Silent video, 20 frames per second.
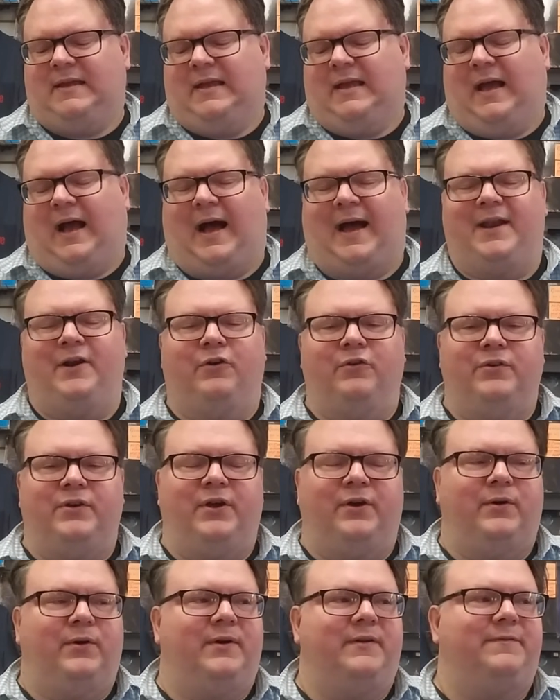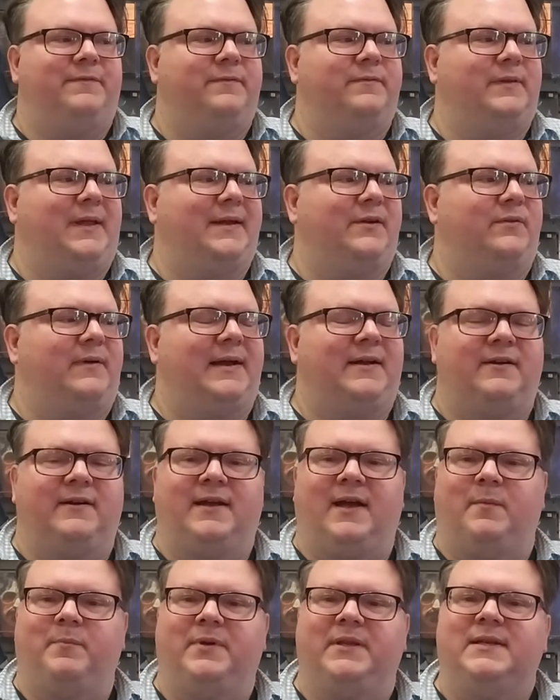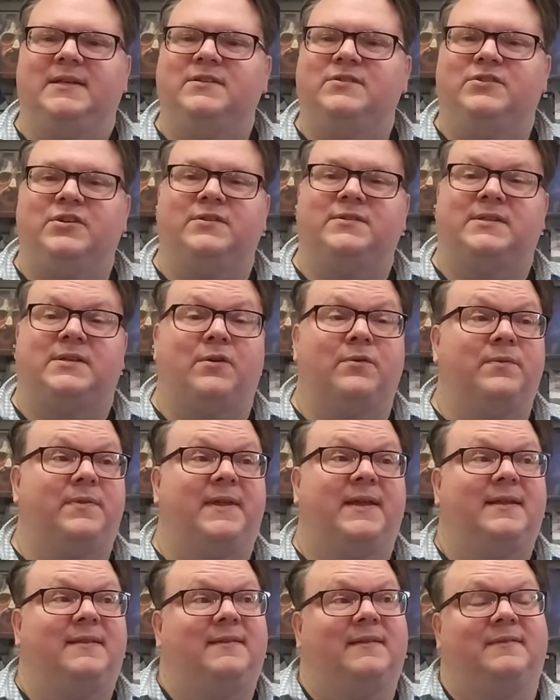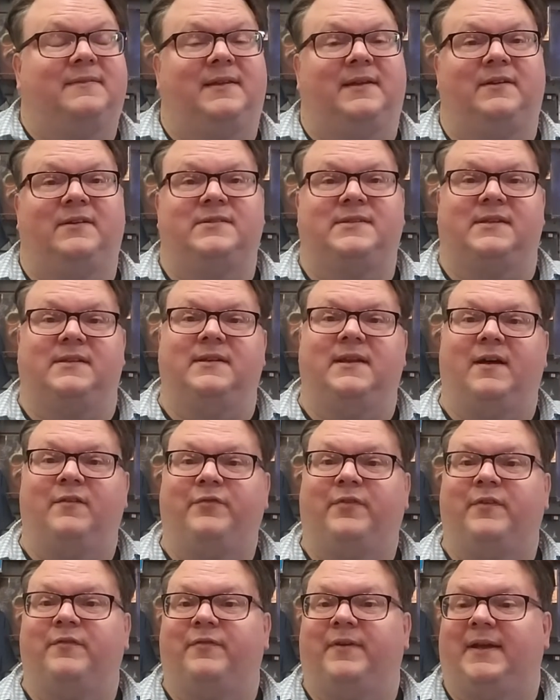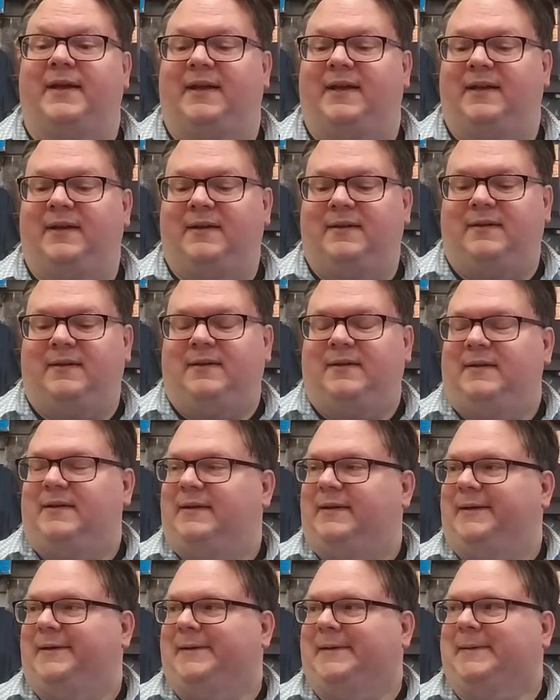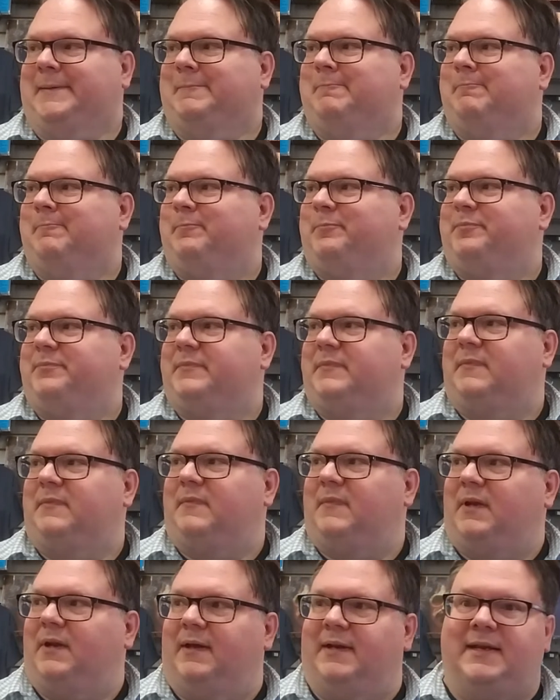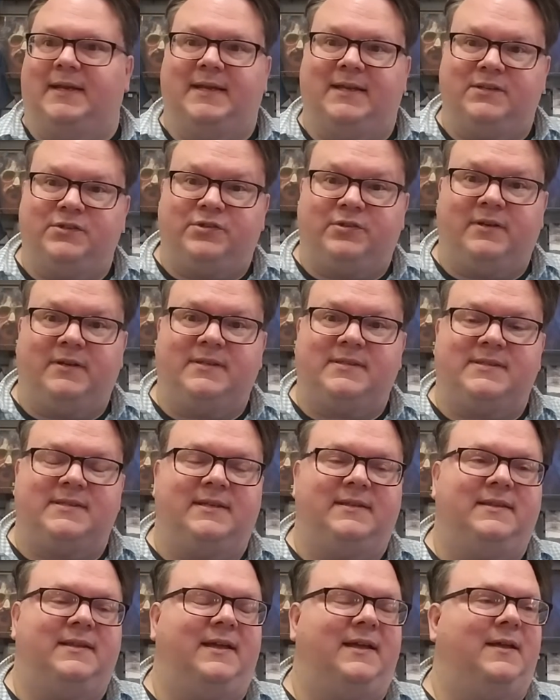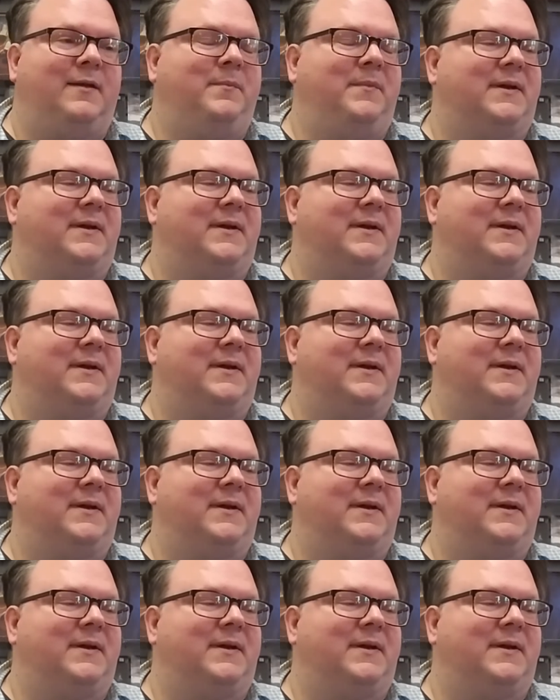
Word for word: I don't know if like record companies just don't think that there's enough of a um, an interest in them.